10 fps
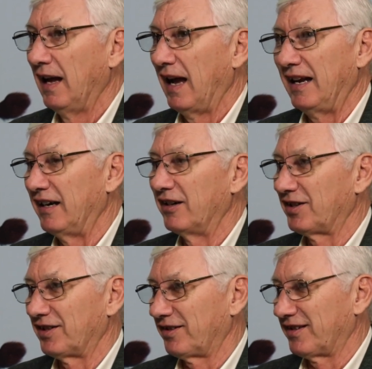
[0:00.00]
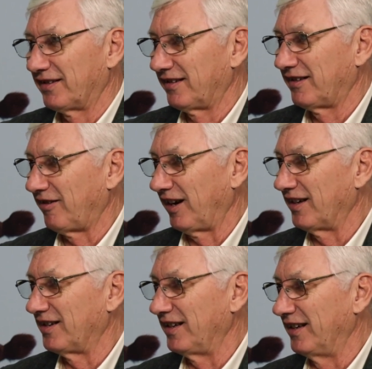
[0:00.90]
And then there's this
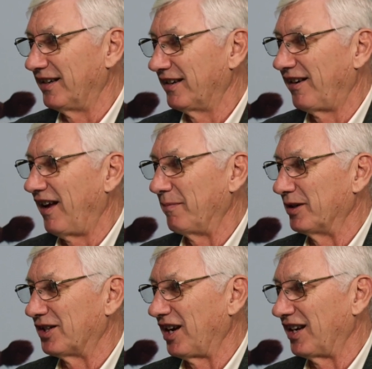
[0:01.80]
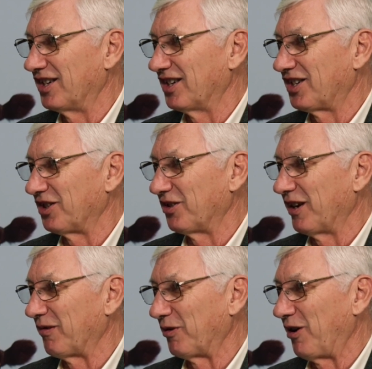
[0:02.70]
crazy climate change issue
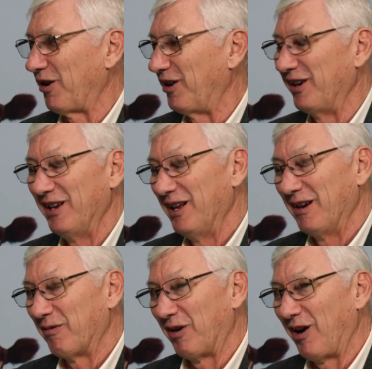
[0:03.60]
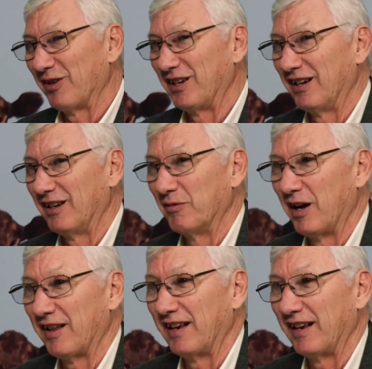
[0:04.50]
that we're all dealing with,